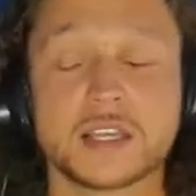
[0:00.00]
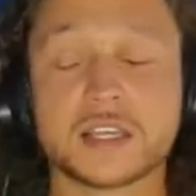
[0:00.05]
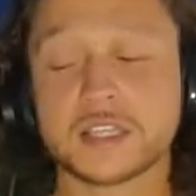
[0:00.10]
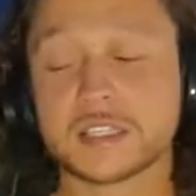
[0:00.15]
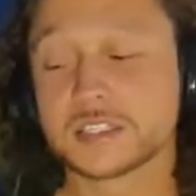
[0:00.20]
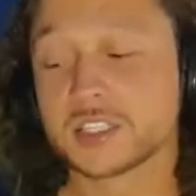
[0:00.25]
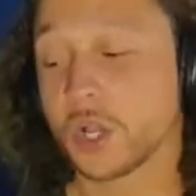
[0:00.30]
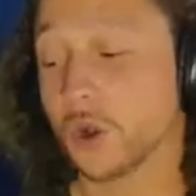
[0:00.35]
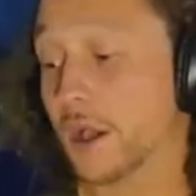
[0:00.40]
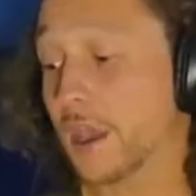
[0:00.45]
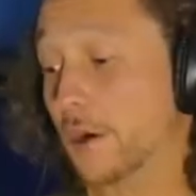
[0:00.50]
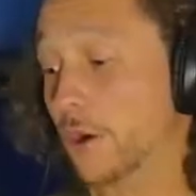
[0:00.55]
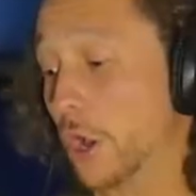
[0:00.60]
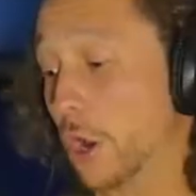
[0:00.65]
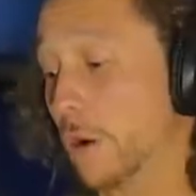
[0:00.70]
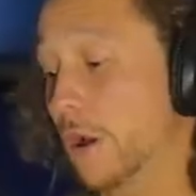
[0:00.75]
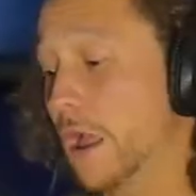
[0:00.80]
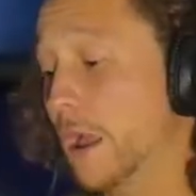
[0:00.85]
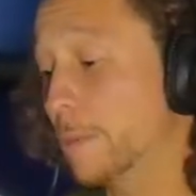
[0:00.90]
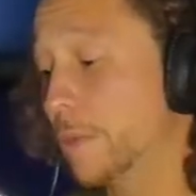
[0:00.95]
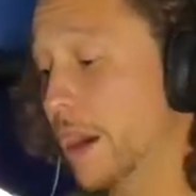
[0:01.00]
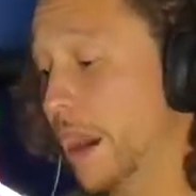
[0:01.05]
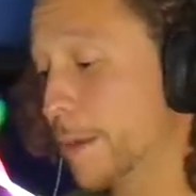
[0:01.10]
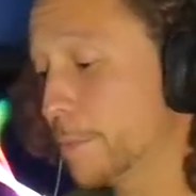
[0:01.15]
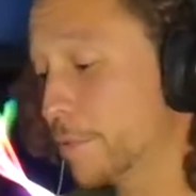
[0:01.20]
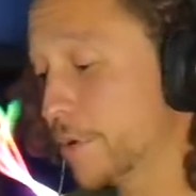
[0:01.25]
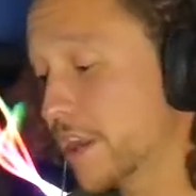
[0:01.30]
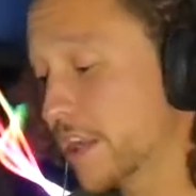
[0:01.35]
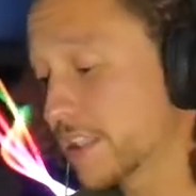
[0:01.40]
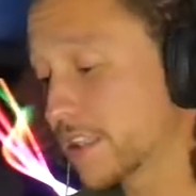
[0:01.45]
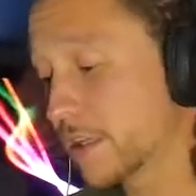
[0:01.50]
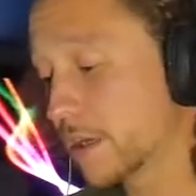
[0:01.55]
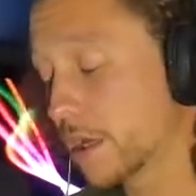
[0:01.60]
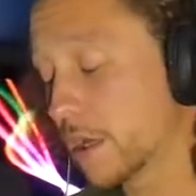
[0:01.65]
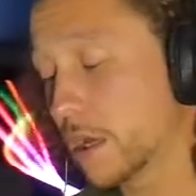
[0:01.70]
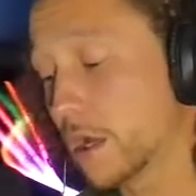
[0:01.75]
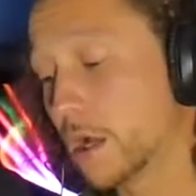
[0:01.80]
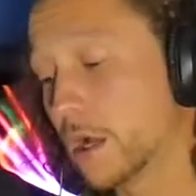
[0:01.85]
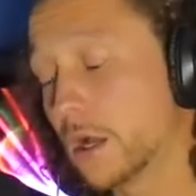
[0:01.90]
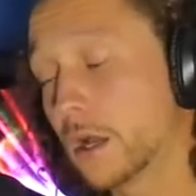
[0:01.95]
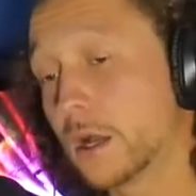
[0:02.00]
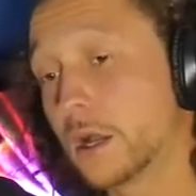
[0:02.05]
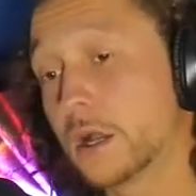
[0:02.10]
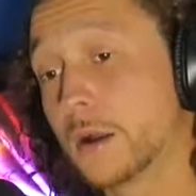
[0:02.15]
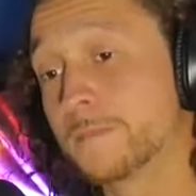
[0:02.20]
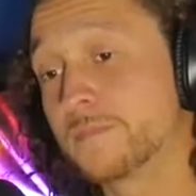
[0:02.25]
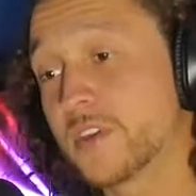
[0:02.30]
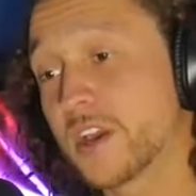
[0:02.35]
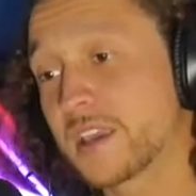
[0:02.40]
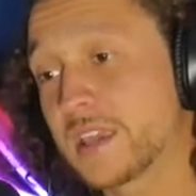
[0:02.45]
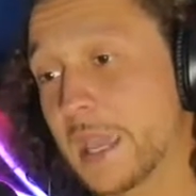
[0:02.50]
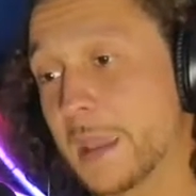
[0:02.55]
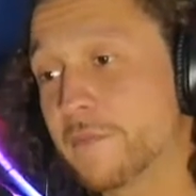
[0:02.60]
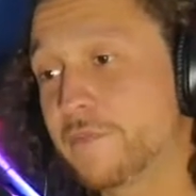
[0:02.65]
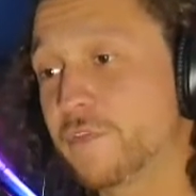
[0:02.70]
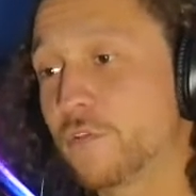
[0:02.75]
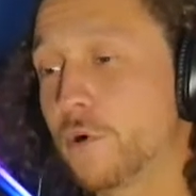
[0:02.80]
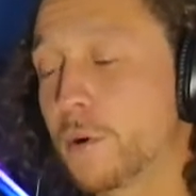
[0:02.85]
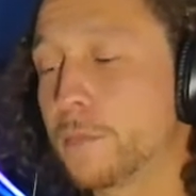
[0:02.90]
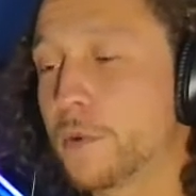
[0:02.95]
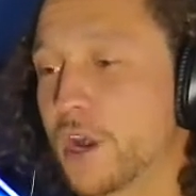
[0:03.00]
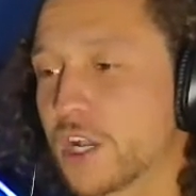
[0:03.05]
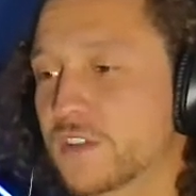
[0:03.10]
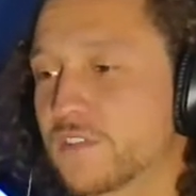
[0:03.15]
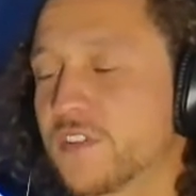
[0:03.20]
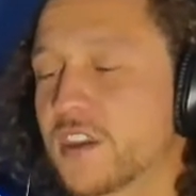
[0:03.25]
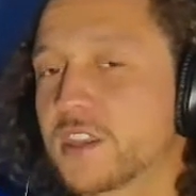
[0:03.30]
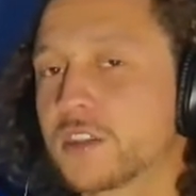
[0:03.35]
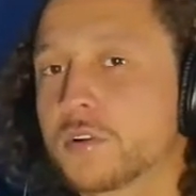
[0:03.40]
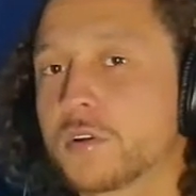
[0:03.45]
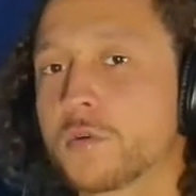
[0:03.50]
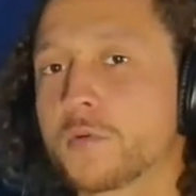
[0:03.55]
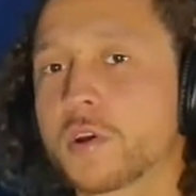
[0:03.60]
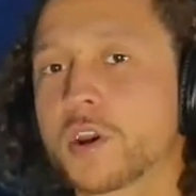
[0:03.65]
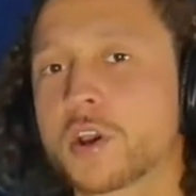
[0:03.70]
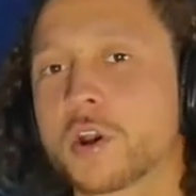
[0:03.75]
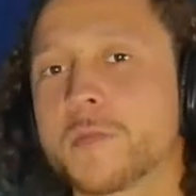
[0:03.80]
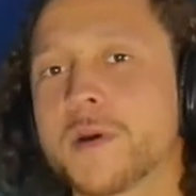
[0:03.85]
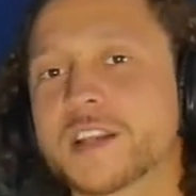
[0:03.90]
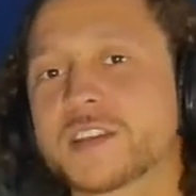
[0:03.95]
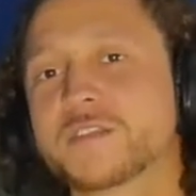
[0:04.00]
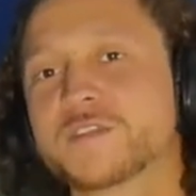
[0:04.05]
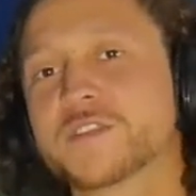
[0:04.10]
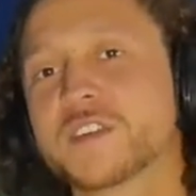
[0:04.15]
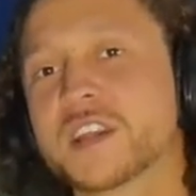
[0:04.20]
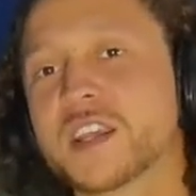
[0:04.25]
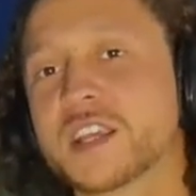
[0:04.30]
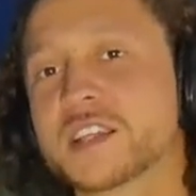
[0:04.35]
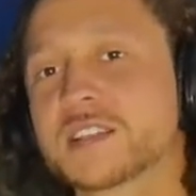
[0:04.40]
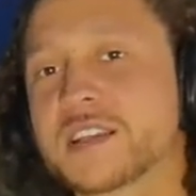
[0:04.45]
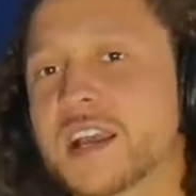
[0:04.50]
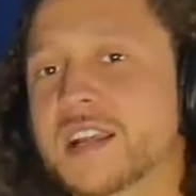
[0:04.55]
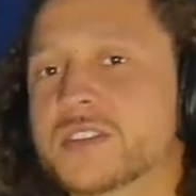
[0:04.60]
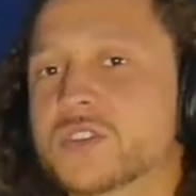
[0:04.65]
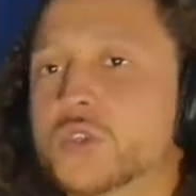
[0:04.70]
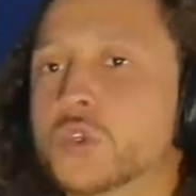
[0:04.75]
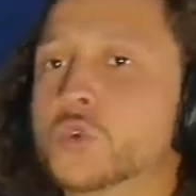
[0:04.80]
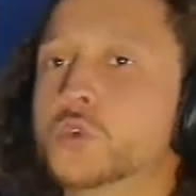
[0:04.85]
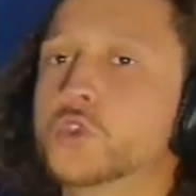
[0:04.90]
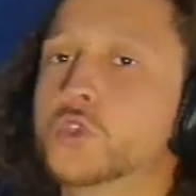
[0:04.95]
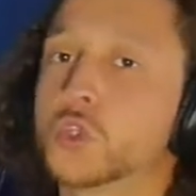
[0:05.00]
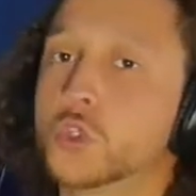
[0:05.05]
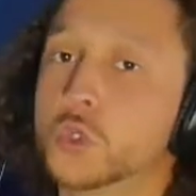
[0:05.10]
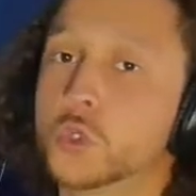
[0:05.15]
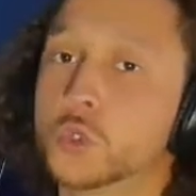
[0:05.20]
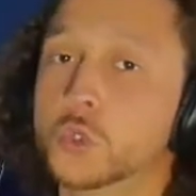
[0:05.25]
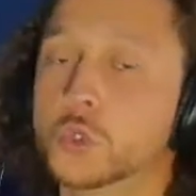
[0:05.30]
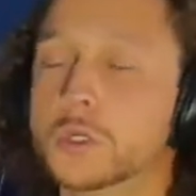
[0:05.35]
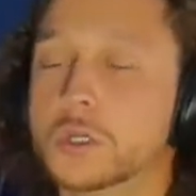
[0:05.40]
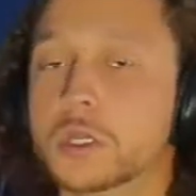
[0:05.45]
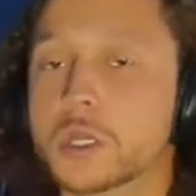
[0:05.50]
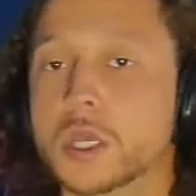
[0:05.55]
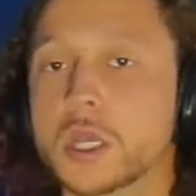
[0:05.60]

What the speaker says: So I don't know. But I'm predicting a Game 4 Bucks victory. We're going to go back to Phoenix tied 2-2.